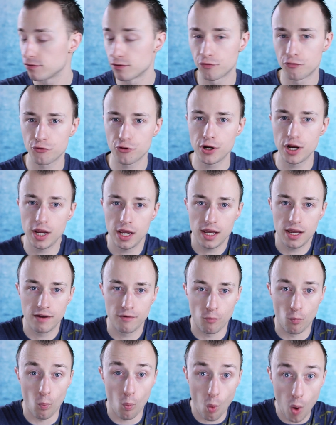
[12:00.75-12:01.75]
for free
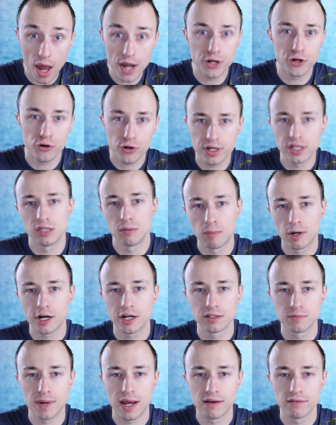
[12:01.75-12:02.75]
when you're in the
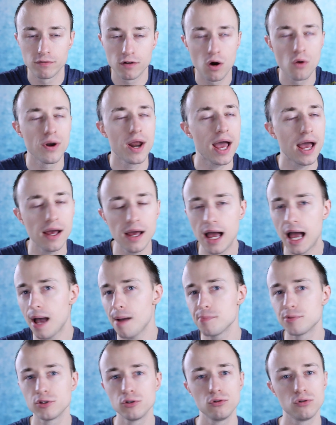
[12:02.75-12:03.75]
market to buy a phone,
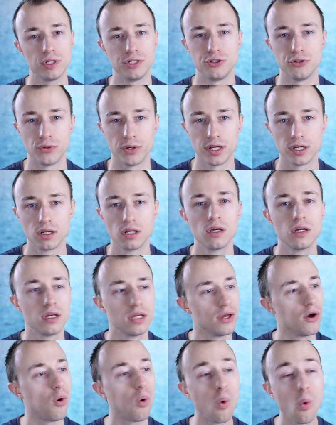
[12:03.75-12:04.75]
absolutely do it.
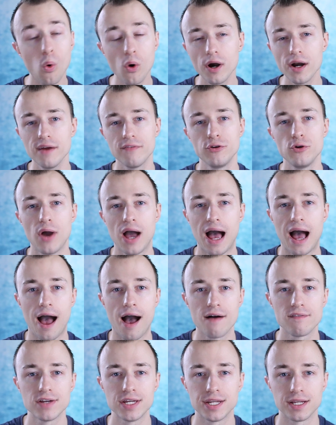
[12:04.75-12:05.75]
Or if you
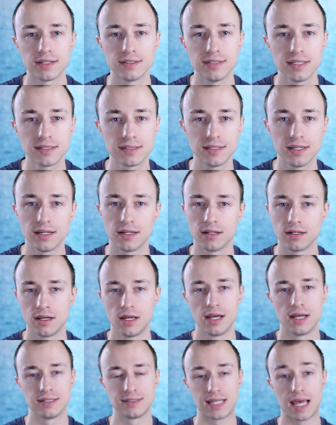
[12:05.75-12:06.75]
have an existing
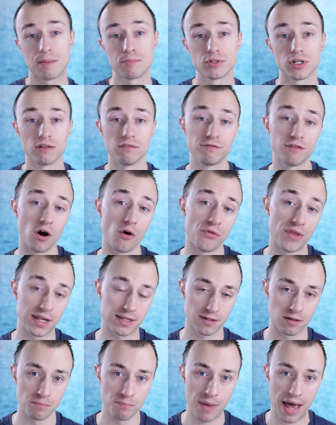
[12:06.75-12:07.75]
Samsung phone
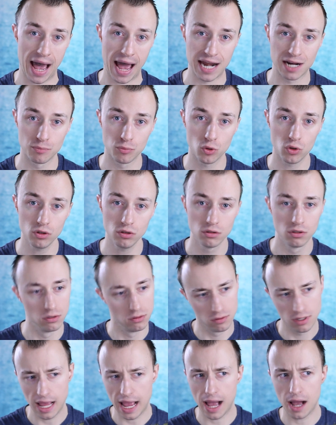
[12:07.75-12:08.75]
that's compatible
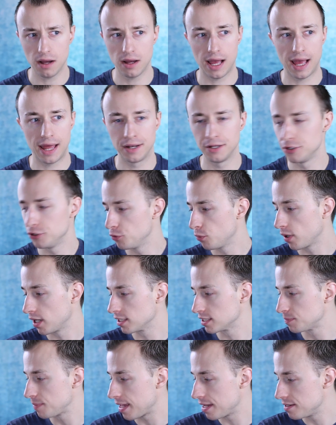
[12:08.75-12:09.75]
and you want
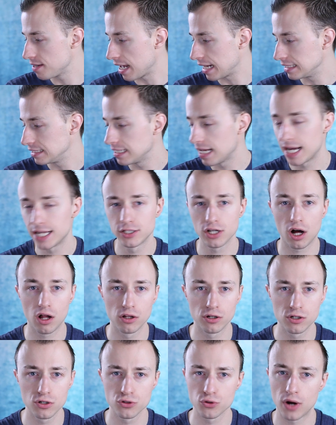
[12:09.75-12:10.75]
to spend
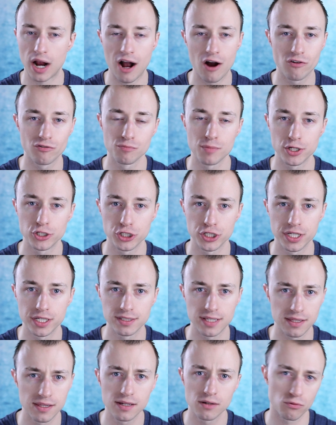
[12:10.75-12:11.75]
$99 or however much it
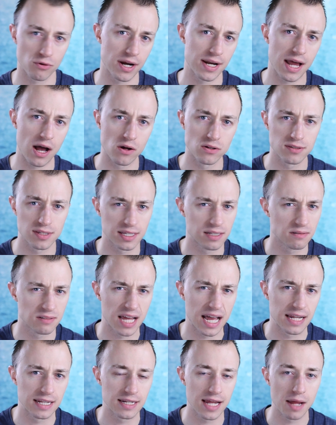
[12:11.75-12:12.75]
is, I think right now it's like
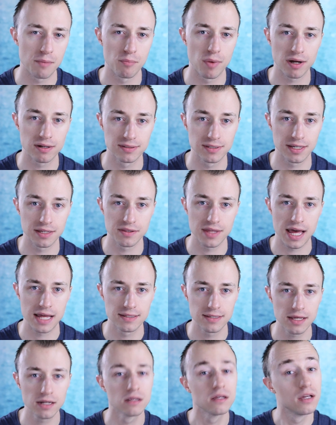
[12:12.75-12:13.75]
99 bucks to get the
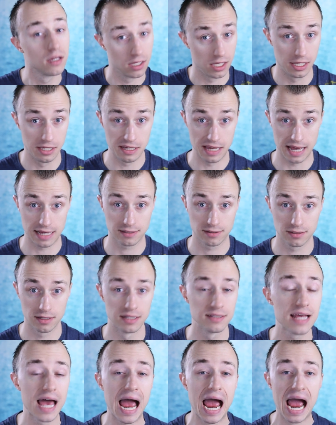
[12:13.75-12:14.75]
headset, yes,
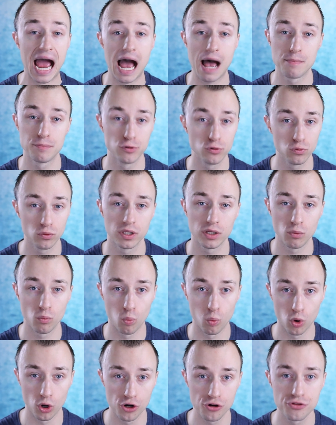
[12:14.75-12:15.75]
it's absolutely
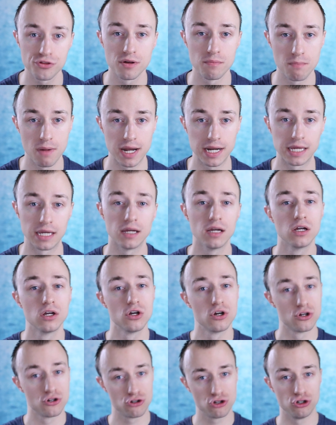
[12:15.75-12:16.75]
worth the money
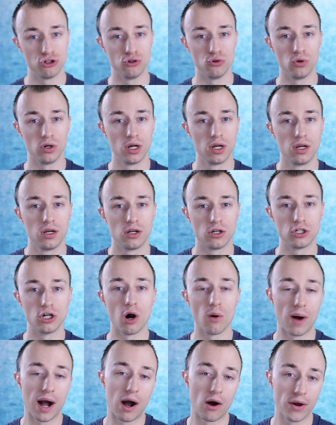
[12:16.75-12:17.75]
to
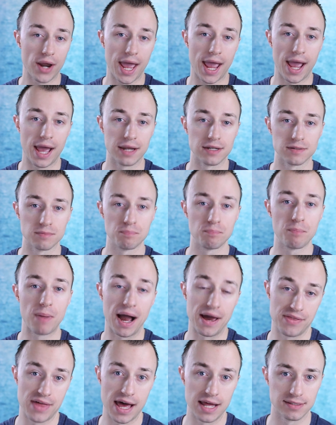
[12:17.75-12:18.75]
go out and
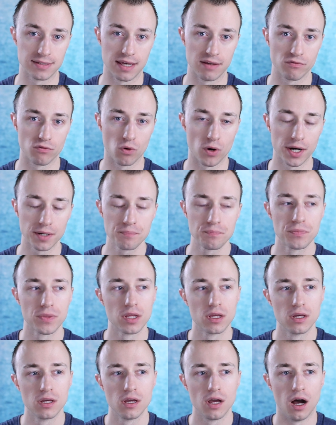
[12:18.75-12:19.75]
buy the headset for it.
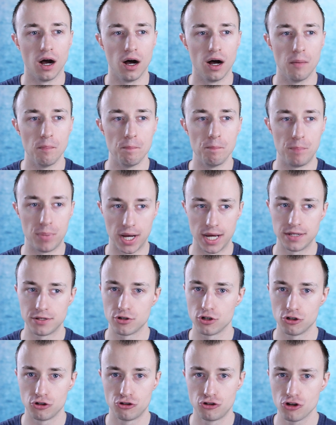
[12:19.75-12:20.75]

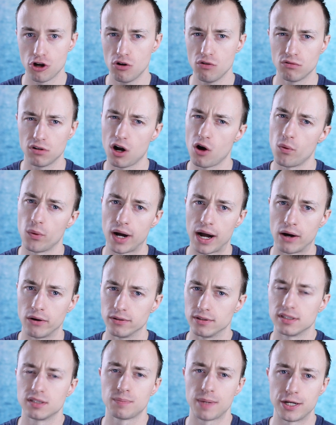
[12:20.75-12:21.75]
But don't go
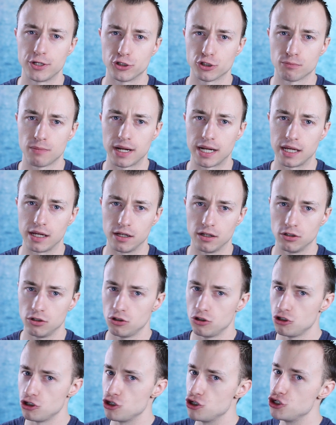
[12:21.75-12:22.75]
out and spend your money
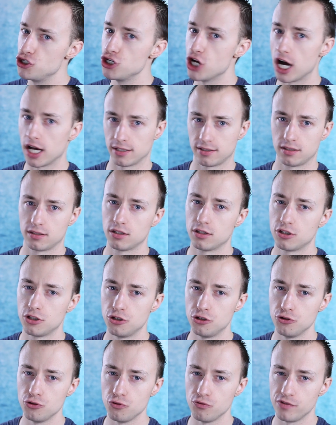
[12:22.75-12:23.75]
just
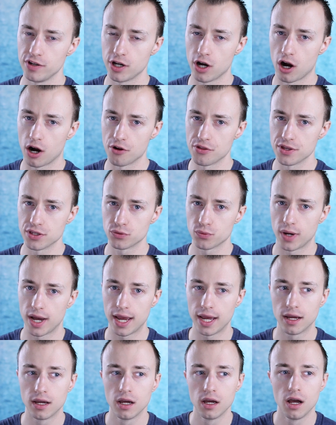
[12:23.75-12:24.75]
to do VR this
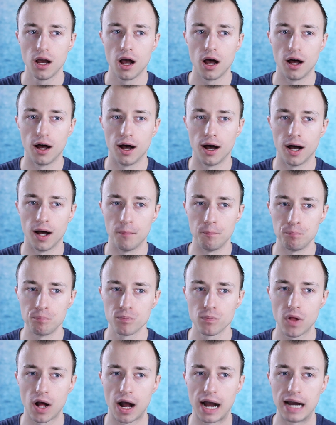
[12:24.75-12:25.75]
way.
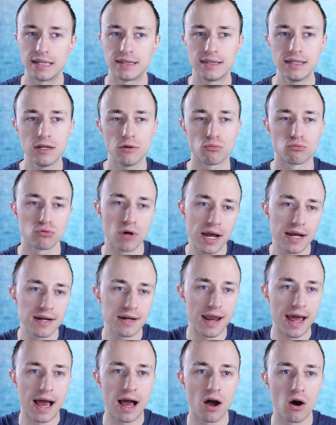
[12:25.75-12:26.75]
I think right
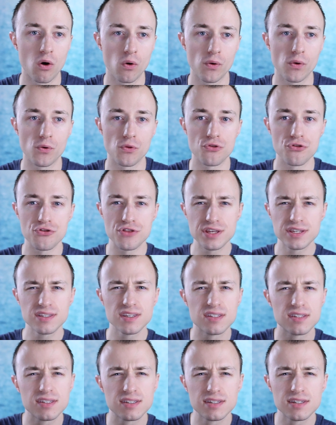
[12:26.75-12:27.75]
now,
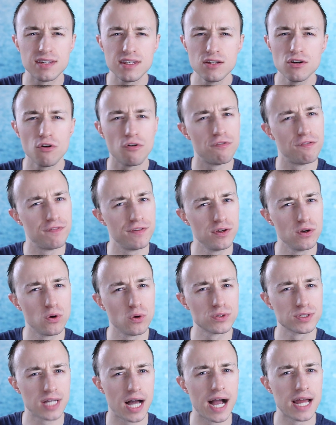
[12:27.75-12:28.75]
this still
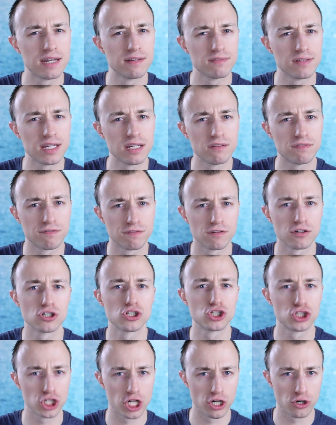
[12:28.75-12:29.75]
feels kind of like
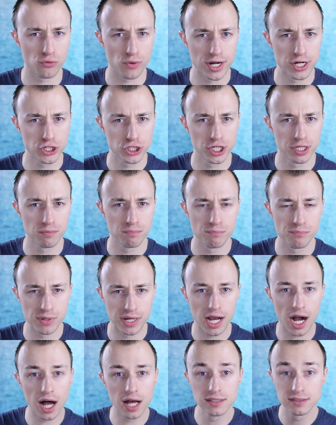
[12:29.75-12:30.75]
first generation
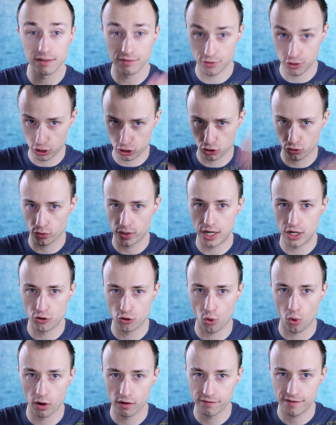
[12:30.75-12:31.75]
because of the screen
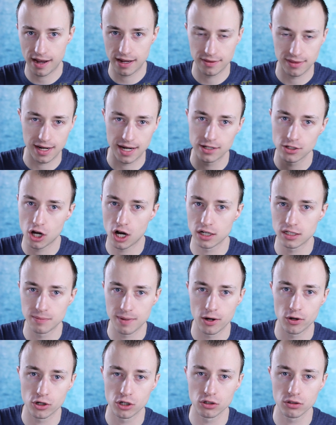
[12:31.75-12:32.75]
door effect that I talked
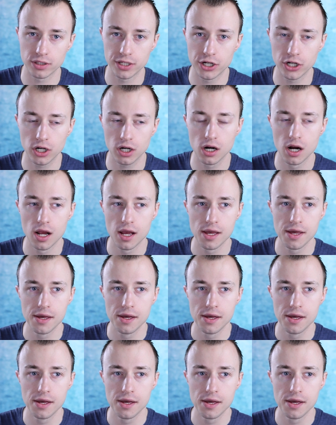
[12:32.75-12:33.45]
about earlier.